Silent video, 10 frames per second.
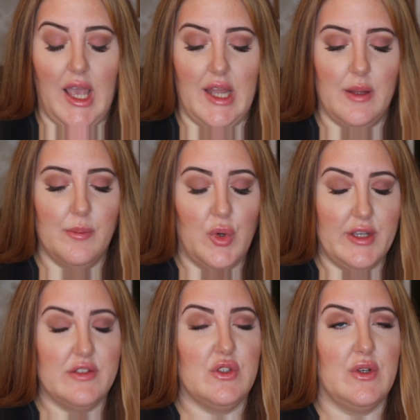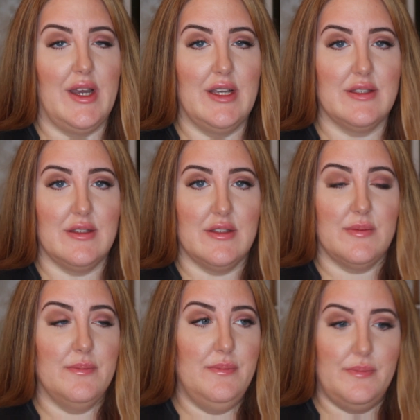and it
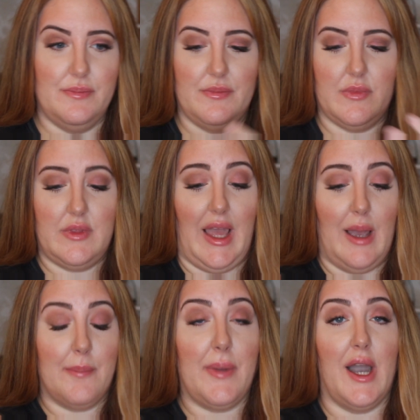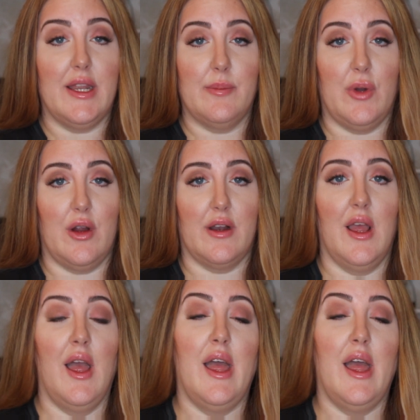moisturizes that body part.